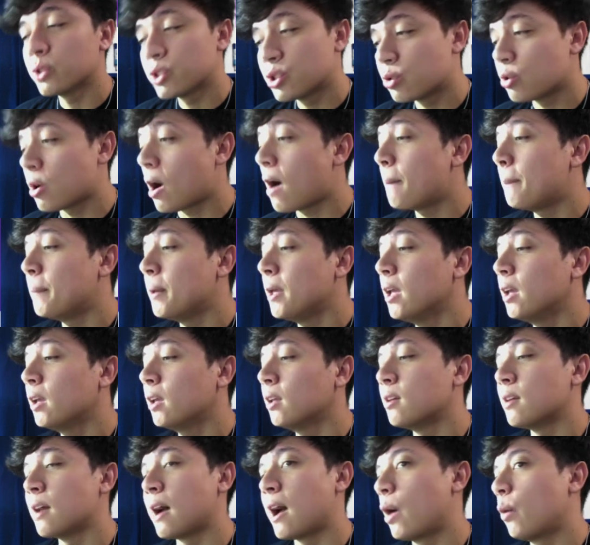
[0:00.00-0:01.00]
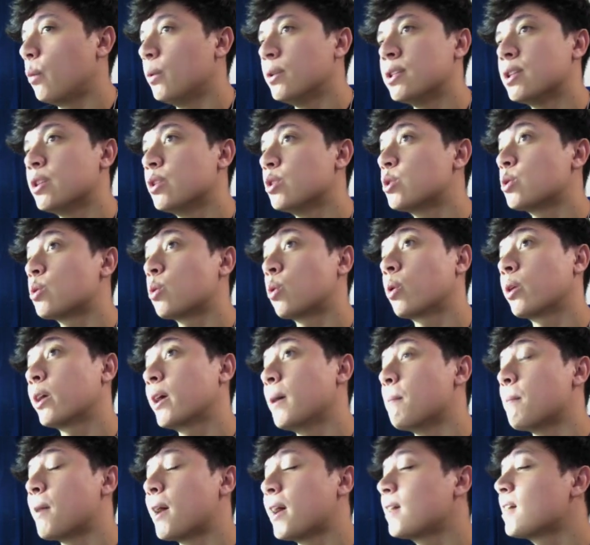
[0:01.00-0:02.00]
dropping, and I went to the store to
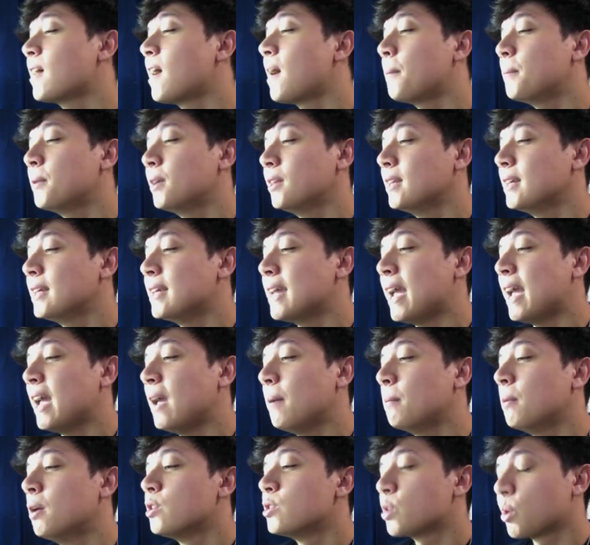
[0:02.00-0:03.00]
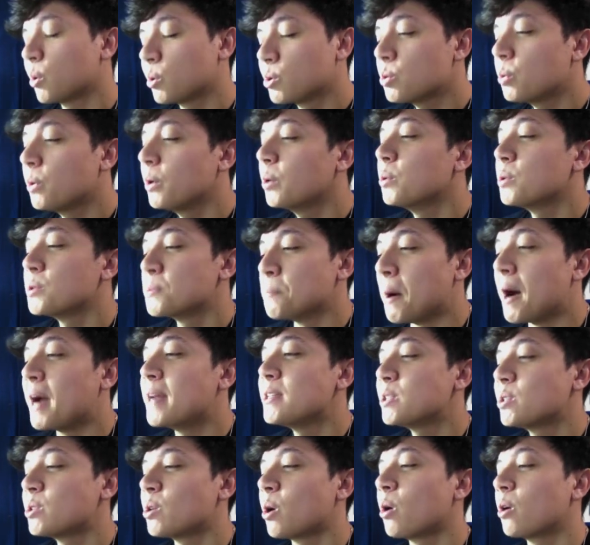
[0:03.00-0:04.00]
get my copy of the game. Turtwig was my
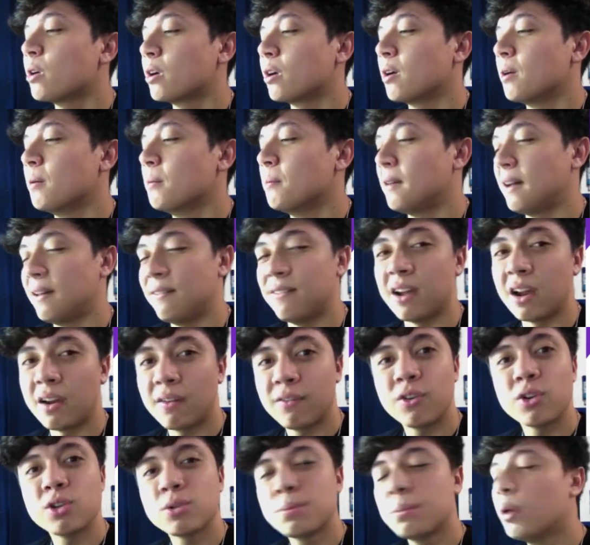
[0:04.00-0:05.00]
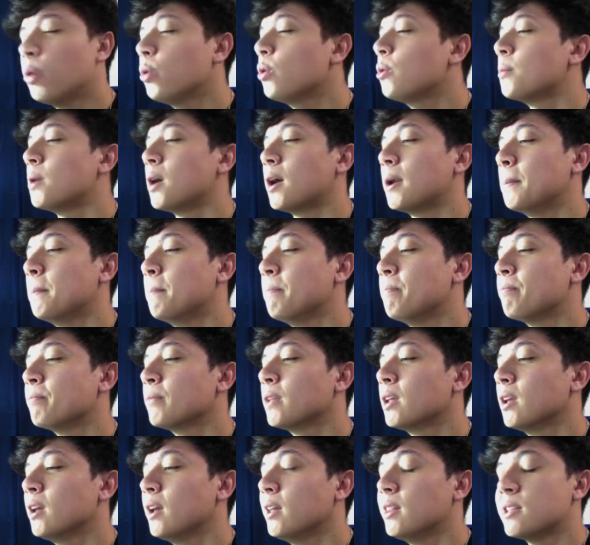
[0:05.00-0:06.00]
starter, my very first Pokemon.
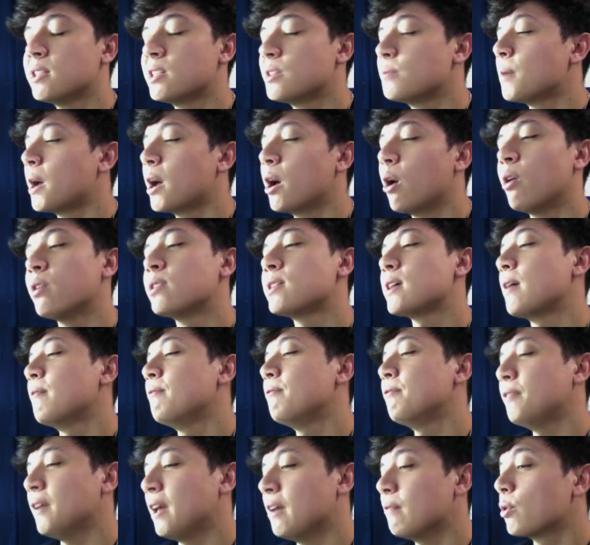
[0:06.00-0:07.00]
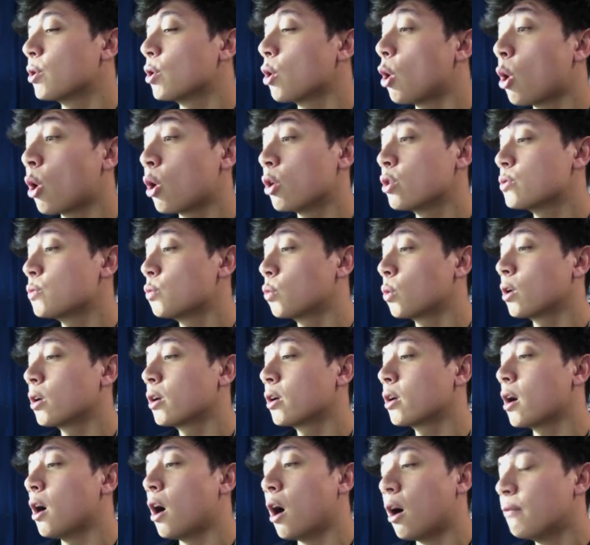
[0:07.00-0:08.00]
And this is my all-time favorite
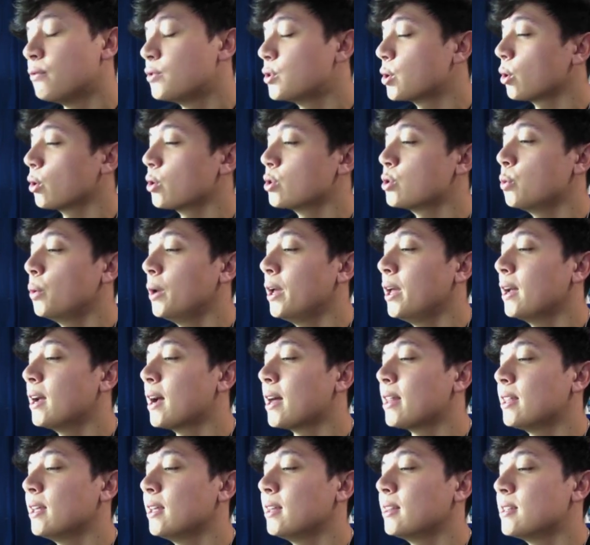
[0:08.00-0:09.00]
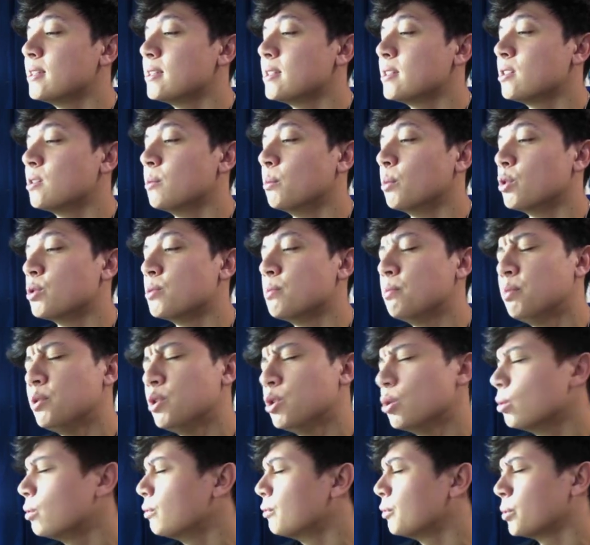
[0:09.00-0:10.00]
artwork of Turtwig. I think this is the most
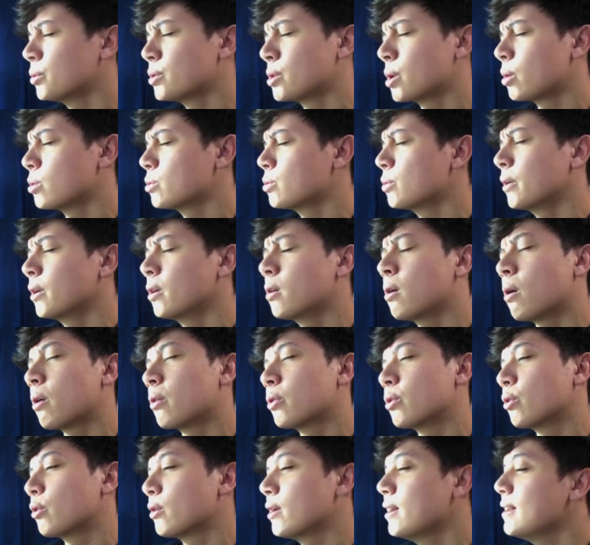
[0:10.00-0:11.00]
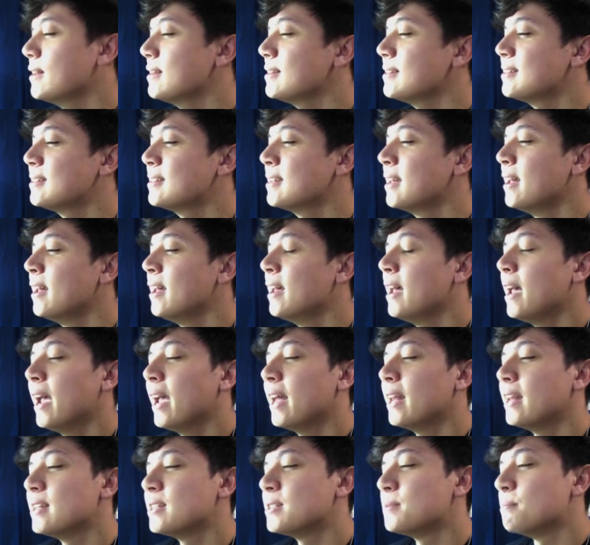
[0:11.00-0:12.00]
beautiful Turtwig card there is,
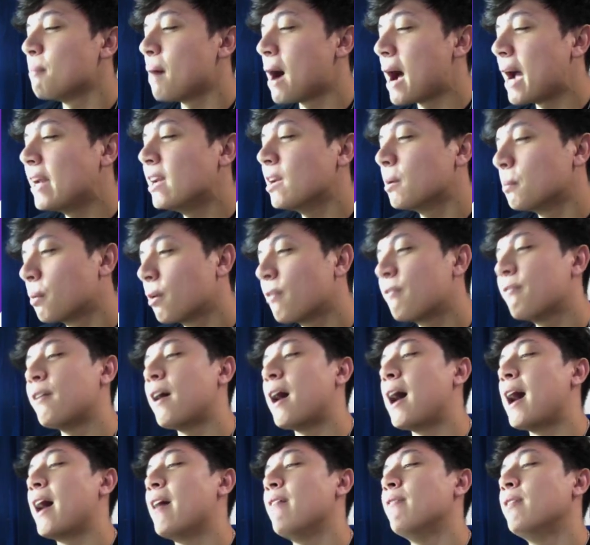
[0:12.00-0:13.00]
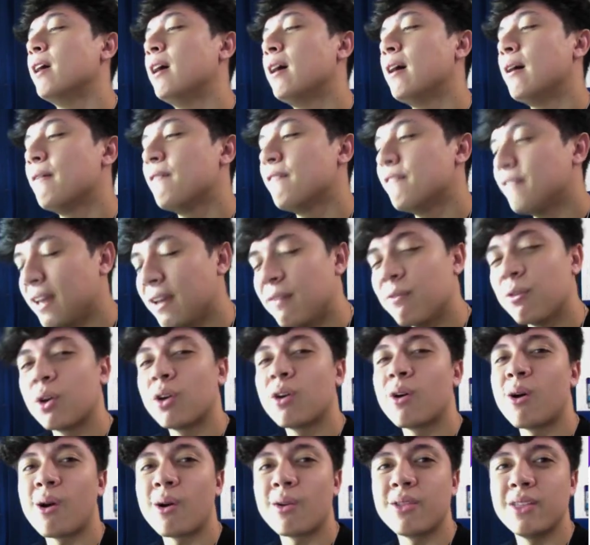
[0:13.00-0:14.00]
and is my number 5 favorite
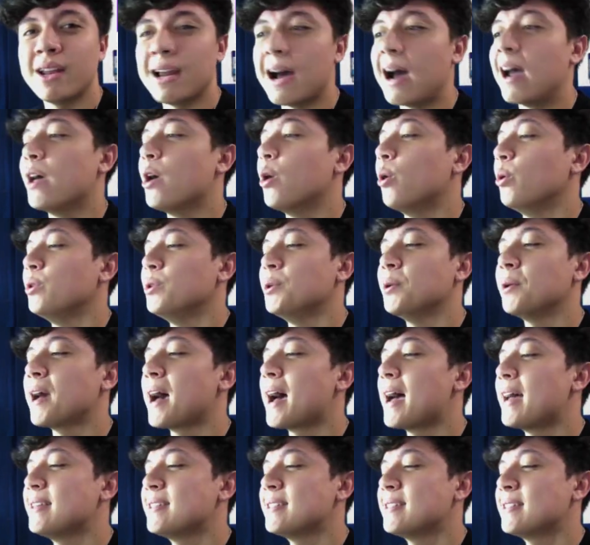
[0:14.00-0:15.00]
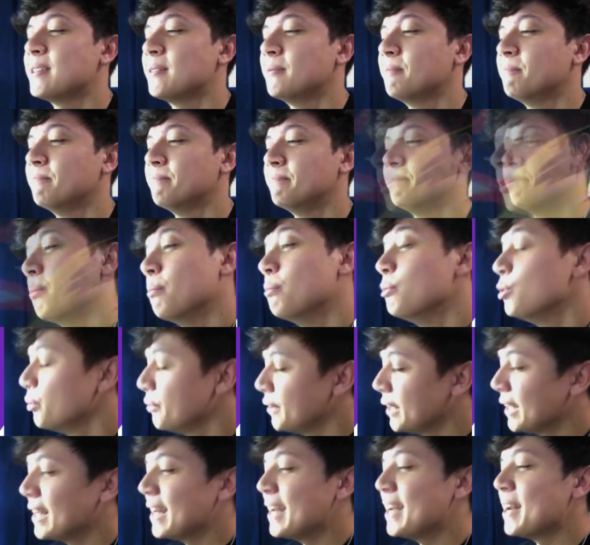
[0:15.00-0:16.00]
card that I own, you guys.
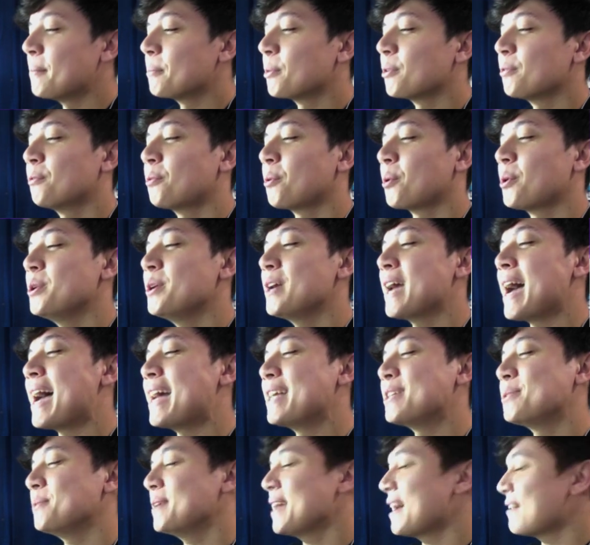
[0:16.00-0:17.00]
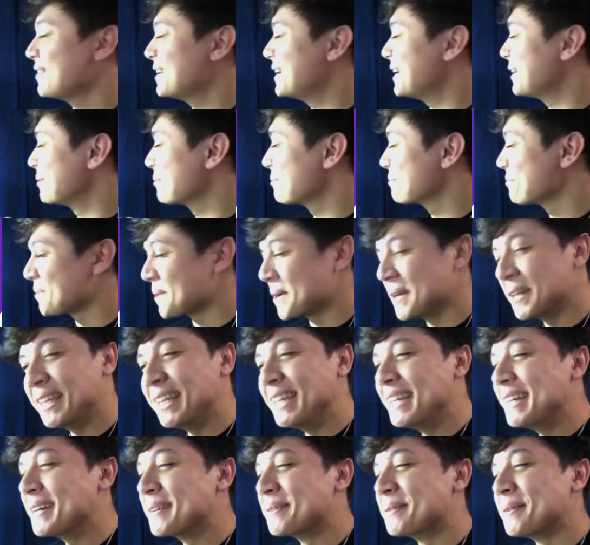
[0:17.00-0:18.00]
Moving into number 4, you guys, we have another really
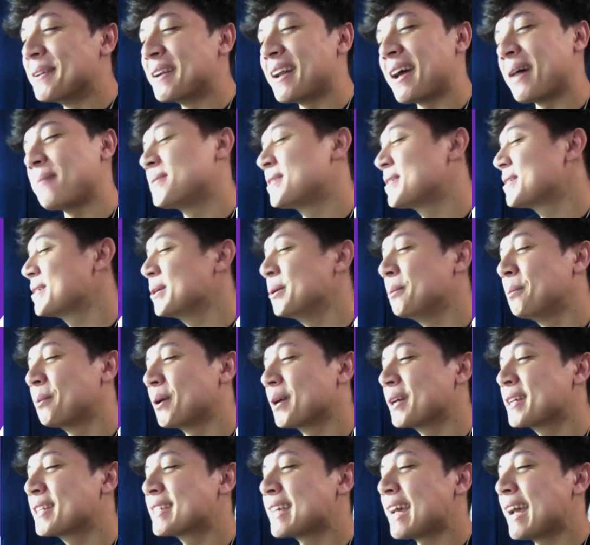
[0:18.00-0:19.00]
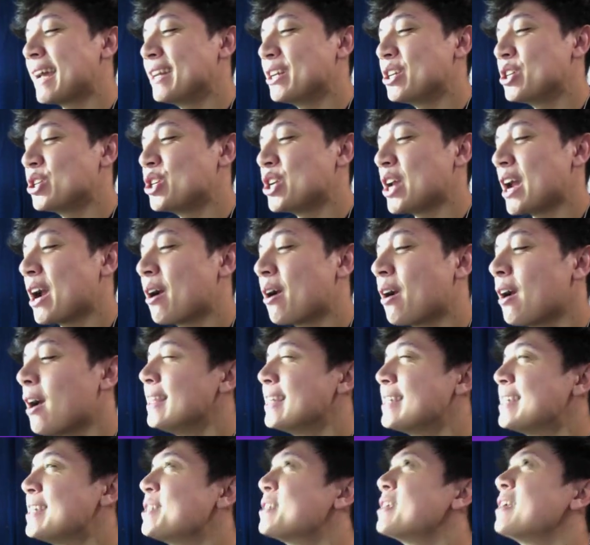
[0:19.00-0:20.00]
good one I'm super excited to share.
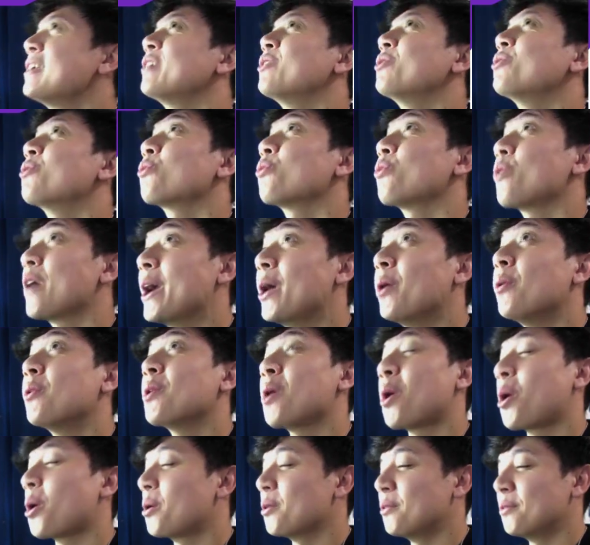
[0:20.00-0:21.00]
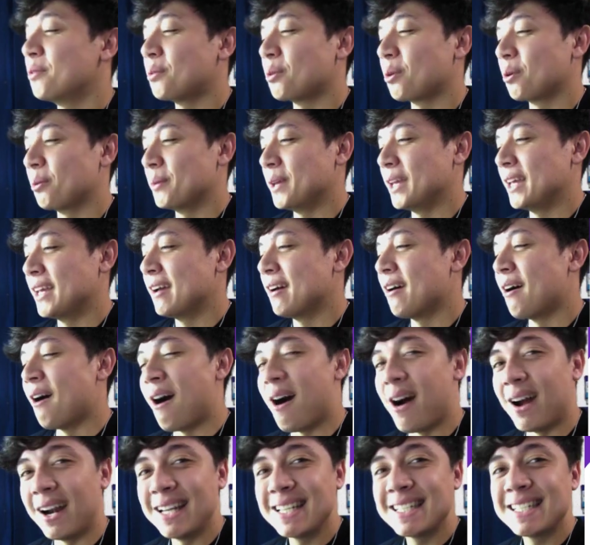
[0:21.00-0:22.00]
This is a Grail card for me.
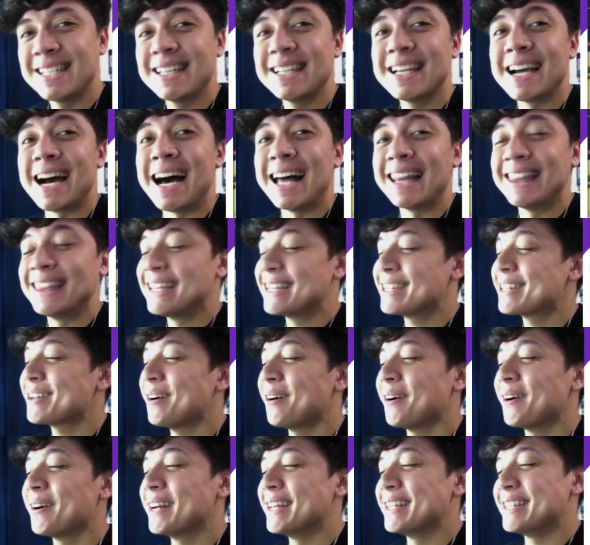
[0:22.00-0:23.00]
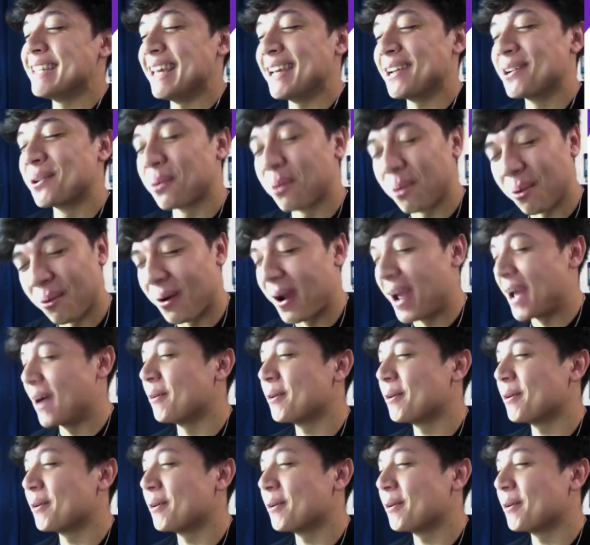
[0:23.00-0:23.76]
Honest to God, this card is a Grail